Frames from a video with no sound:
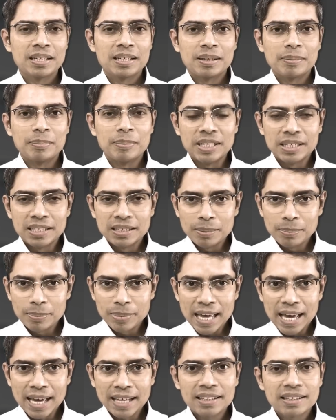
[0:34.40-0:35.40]
But the
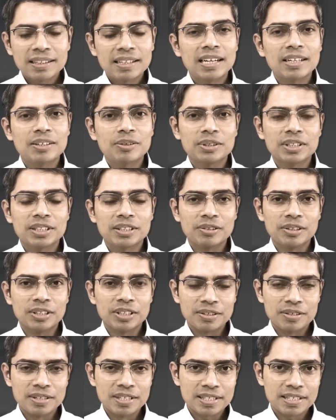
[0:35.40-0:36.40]
plan that we are going
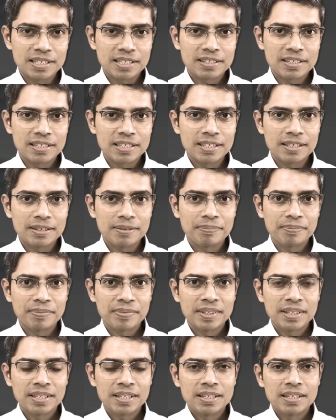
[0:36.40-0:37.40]
to discuss here
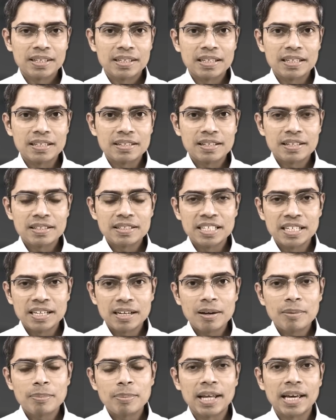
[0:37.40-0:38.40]
is a
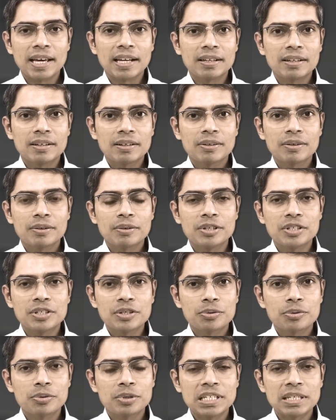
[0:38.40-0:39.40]
general plan which is
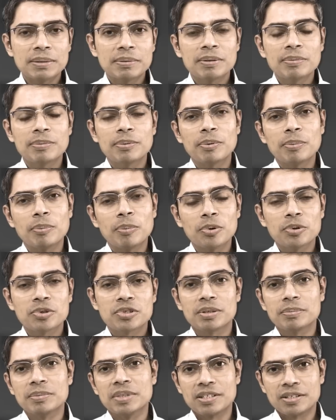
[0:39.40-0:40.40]
suitable for most
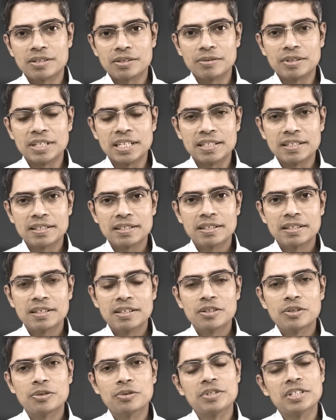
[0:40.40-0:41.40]
of the students
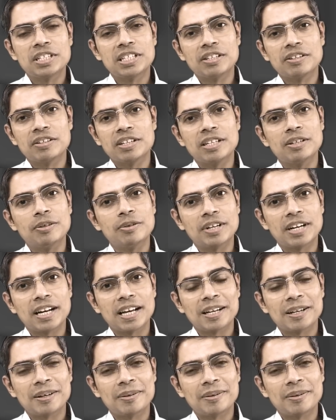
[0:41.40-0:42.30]
to secure a good rank.